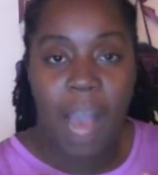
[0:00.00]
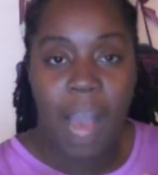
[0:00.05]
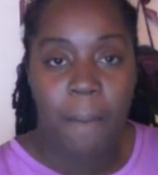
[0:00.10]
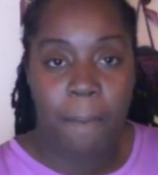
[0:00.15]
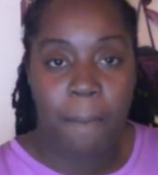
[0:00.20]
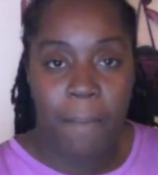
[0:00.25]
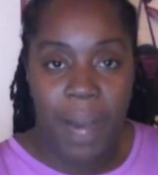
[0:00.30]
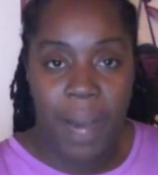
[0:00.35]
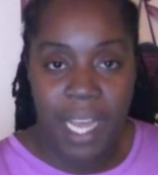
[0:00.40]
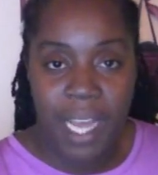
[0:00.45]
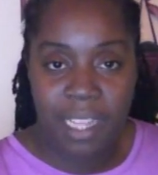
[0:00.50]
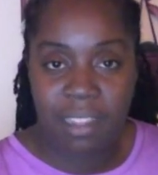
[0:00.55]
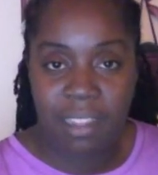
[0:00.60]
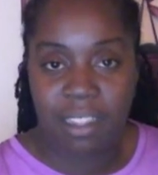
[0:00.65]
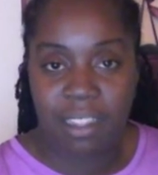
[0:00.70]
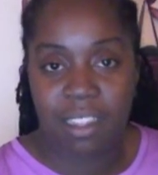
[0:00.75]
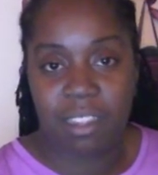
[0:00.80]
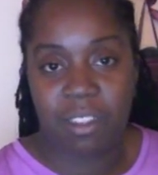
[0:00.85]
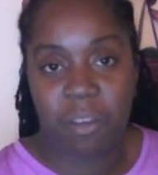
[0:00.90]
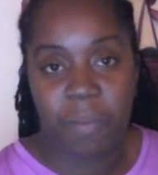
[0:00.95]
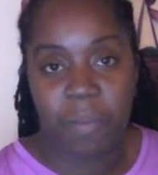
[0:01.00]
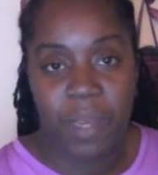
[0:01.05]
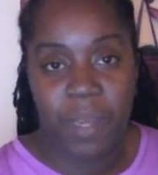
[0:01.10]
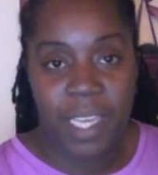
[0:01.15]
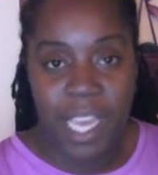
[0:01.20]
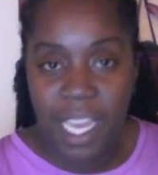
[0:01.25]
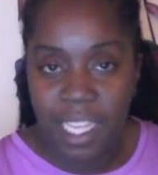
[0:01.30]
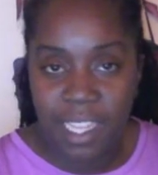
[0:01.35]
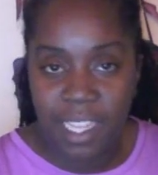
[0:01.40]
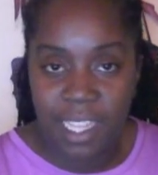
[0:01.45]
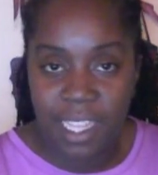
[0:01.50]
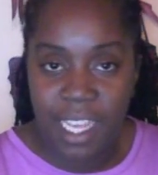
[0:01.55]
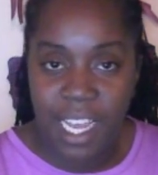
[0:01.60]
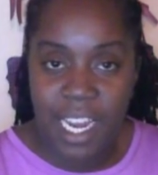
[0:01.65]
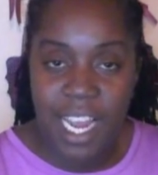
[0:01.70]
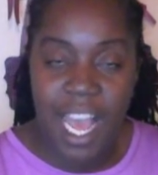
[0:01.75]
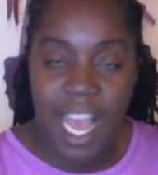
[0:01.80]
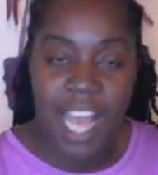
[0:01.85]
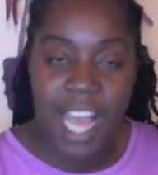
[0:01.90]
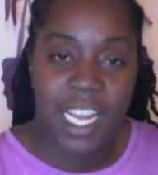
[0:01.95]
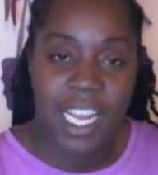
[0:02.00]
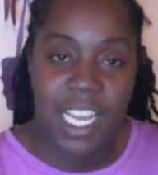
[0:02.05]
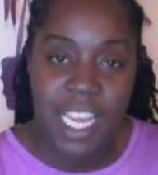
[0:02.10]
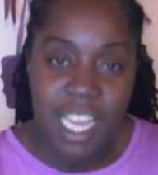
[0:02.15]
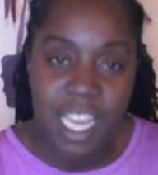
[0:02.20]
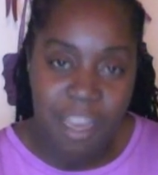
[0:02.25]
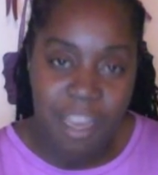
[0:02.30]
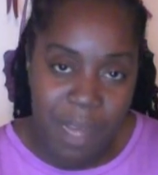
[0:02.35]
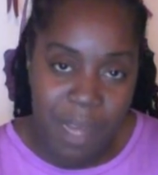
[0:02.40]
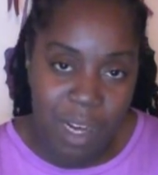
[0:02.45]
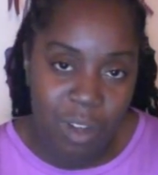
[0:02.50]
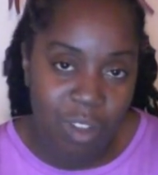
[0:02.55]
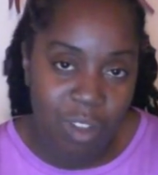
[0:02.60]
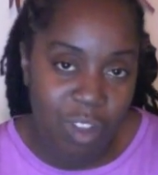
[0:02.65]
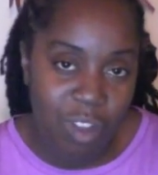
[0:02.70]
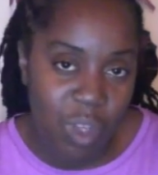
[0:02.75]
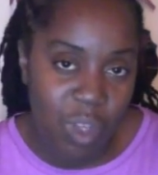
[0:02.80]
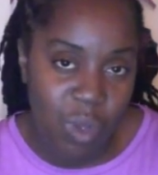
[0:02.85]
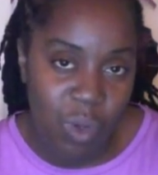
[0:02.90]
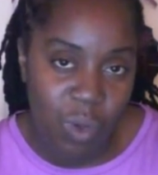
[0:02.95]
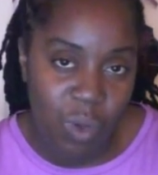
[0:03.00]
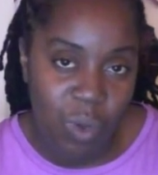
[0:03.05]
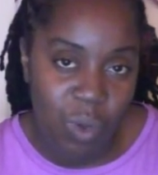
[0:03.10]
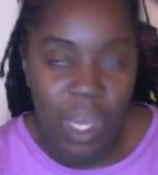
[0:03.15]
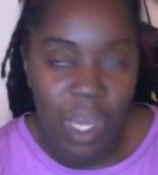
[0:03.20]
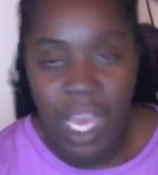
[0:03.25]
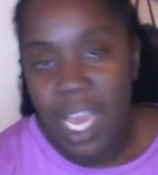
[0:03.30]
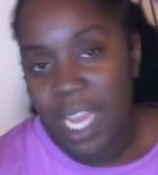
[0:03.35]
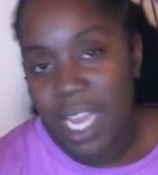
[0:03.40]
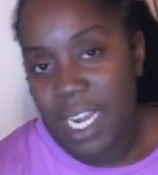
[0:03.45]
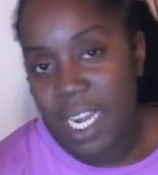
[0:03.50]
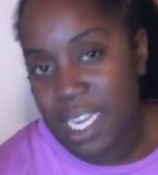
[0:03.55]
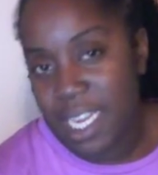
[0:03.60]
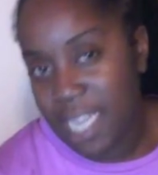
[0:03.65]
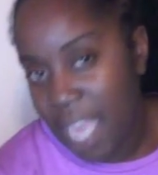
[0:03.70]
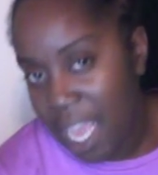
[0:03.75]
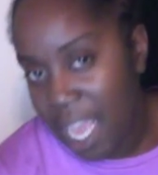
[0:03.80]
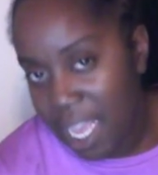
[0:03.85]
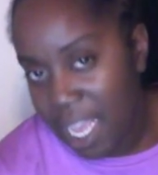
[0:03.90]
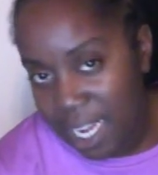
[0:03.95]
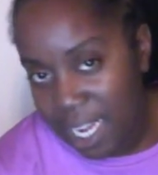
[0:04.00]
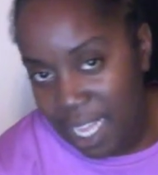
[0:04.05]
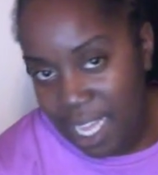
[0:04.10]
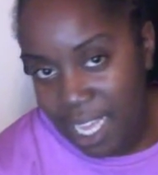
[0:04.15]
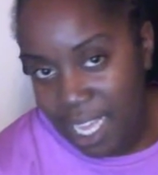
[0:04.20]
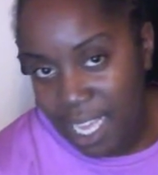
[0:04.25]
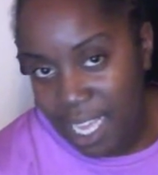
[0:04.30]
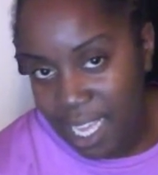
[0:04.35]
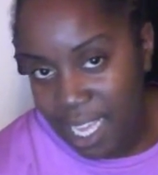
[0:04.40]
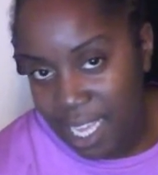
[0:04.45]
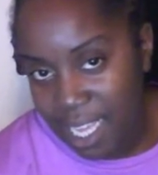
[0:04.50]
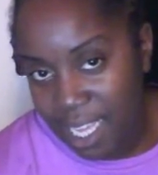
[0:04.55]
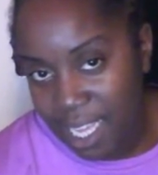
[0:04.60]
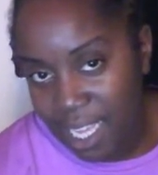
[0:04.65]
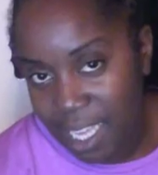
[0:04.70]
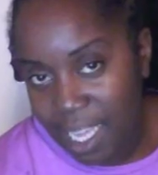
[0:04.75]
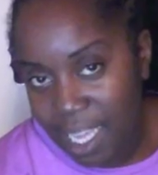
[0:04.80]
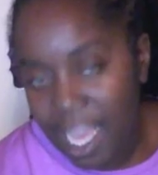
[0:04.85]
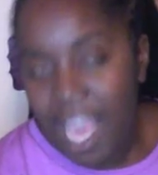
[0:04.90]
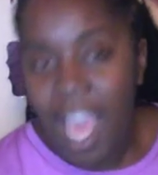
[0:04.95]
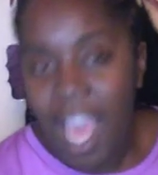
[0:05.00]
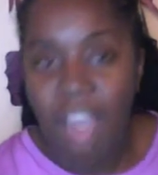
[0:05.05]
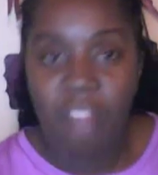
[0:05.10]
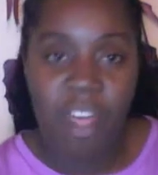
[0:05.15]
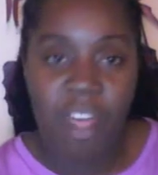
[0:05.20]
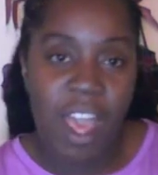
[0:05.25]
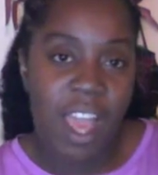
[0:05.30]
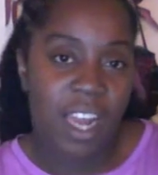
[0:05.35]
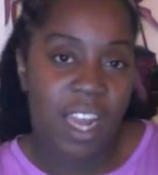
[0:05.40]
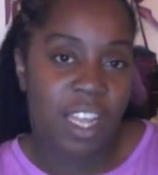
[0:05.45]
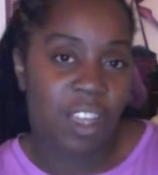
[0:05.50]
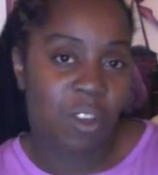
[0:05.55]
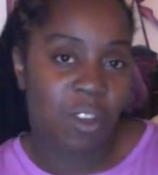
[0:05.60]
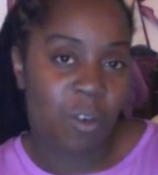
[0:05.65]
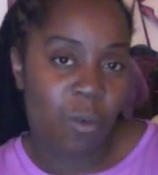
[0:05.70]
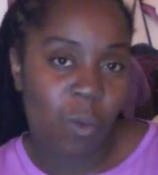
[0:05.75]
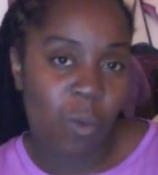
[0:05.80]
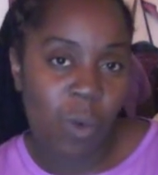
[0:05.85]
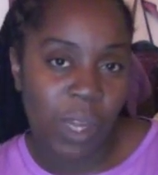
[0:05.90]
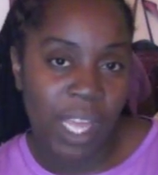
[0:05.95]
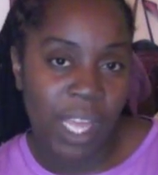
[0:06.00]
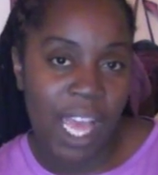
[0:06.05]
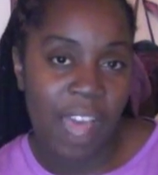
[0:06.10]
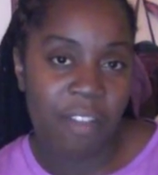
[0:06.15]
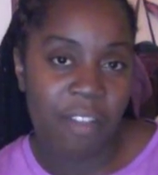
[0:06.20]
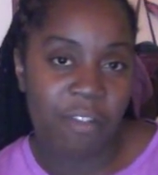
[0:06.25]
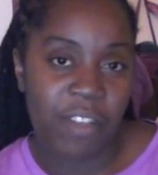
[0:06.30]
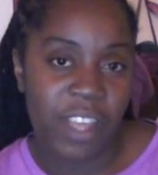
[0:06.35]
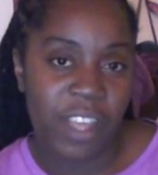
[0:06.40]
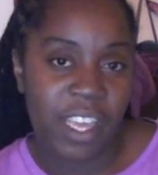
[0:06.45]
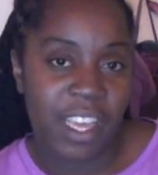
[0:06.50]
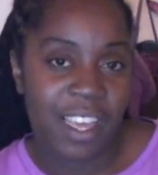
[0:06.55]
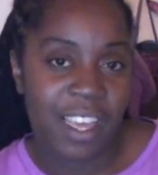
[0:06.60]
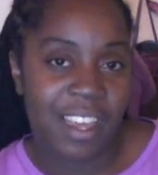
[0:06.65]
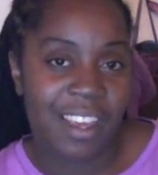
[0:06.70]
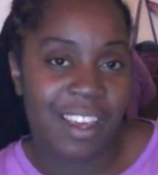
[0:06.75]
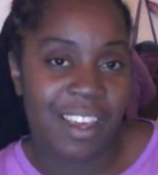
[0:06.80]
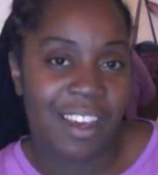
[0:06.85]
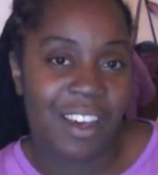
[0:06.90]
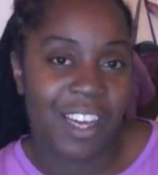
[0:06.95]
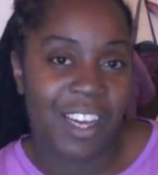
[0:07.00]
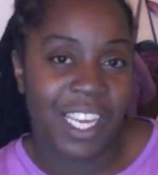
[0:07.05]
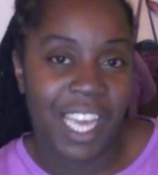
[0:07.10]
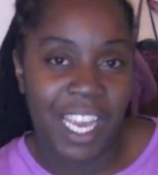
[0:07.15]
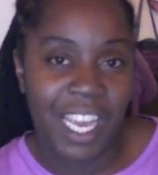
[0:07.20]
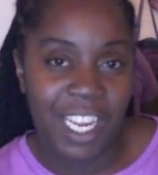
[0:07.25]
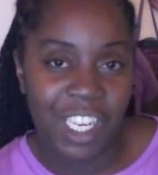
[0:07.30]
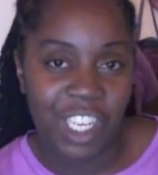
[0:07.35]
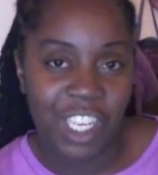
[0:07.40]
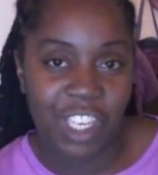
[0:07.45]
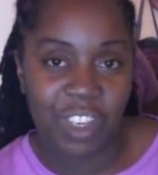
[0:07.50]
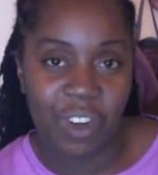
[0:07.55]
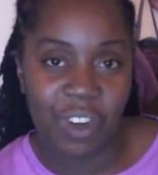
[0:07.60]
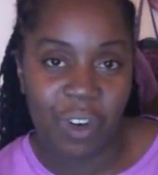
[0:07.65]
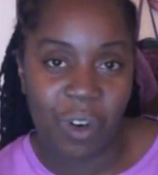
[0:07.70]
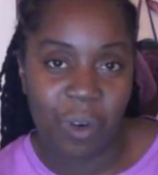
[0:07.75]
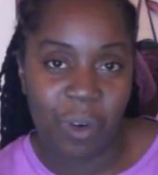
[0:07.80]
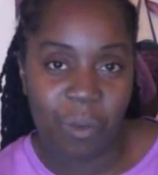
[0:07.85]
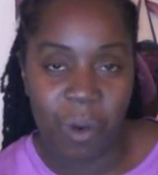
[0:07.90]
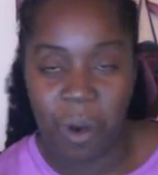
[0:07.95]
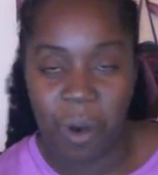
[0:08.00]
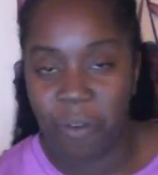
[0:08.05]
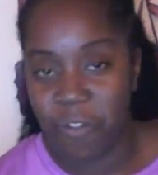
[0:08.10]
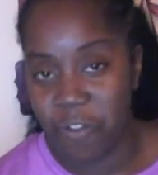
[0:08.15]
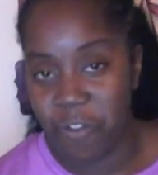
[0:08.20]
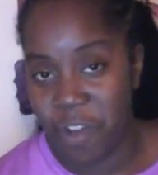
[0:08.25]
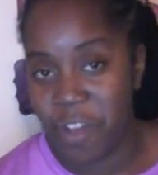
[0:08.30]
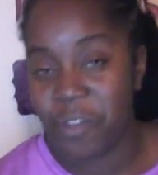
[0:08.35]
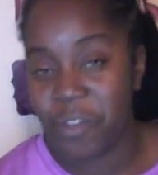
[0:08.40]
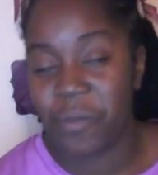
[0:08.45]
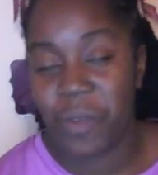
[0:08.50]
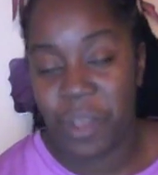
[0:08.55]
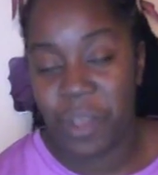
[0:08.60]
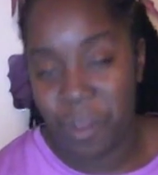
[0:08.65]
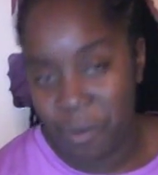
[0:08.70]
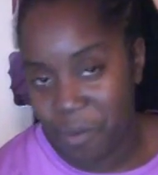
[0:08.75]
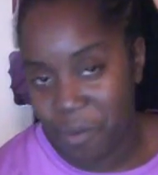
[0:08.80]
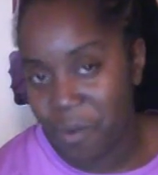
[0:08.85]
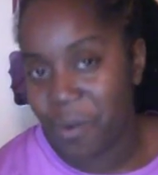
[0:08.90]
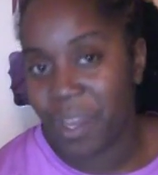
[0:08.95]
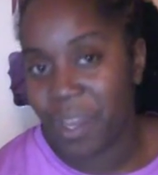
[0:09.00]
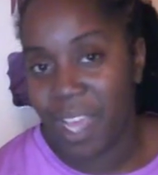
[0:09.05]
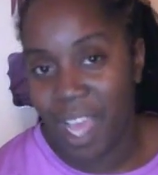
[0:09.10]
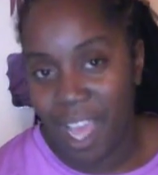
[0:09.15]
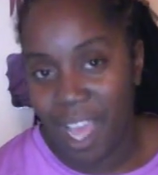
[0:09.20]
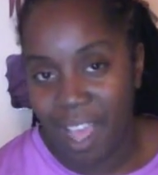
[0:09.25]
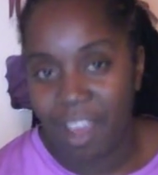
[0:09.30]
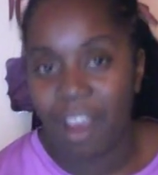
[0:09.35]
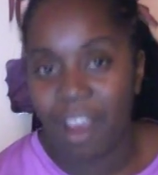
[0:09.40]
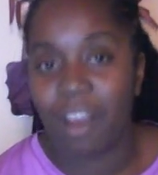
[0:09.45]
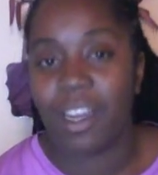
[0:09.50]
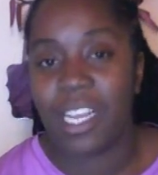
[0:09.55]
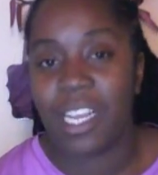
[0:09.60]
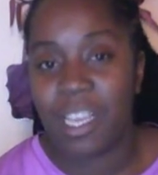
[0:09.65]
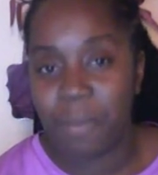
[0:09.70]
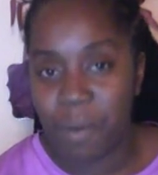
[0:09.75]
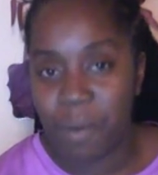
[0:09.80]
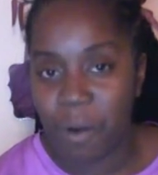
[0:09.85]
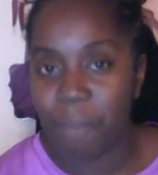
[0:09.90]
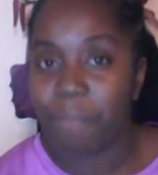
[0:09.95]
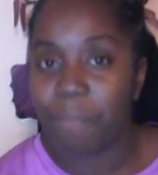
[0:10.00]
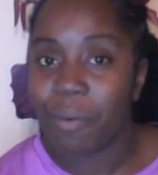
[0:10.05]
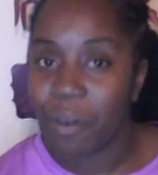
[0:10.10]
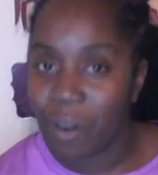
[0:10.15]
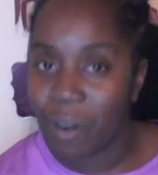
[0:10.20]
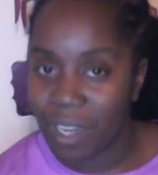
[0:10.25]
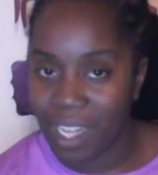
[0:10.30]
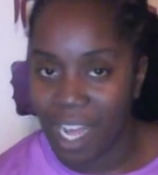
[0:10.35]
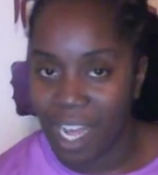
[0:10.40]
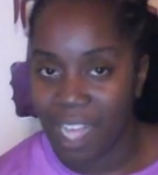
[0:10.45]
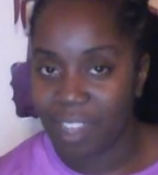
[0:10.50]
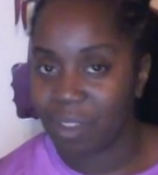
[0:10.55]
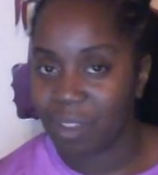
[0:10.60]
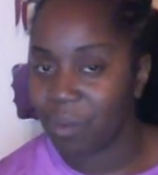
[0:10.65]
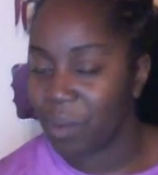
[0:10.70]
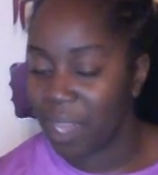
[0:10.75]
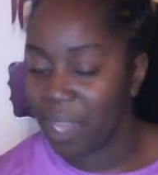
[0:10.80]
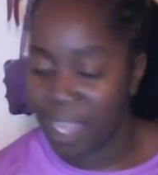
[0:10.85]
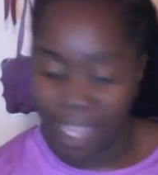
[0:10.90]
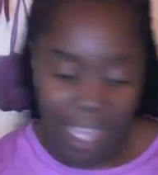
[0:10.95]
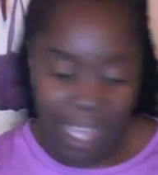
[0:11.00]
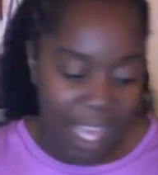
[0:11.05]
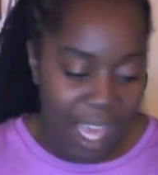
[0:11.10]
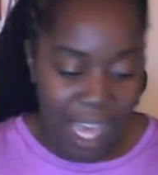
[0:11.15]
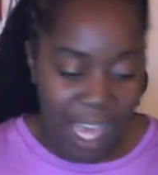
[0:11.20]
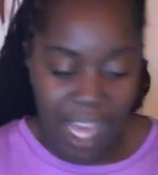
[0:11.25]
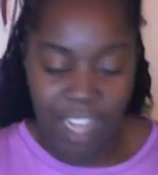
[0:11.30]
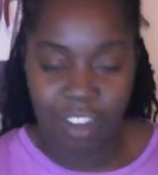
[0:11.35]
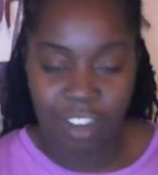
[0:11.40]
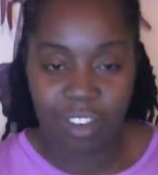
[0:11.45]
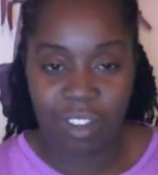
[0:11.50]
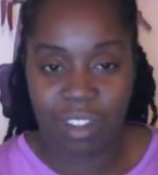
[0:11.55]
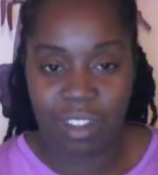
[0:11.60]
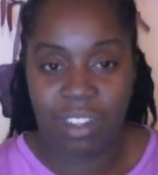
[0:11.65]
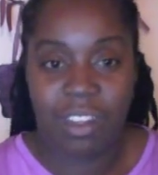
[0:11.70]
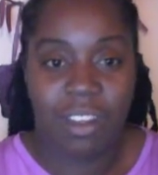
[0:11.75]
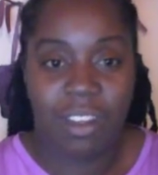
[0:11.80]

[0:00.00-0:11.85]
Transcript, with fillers: my system kicks in and emails you daily and then you will get the occasional well throughout the week you will get an email broadcast where i just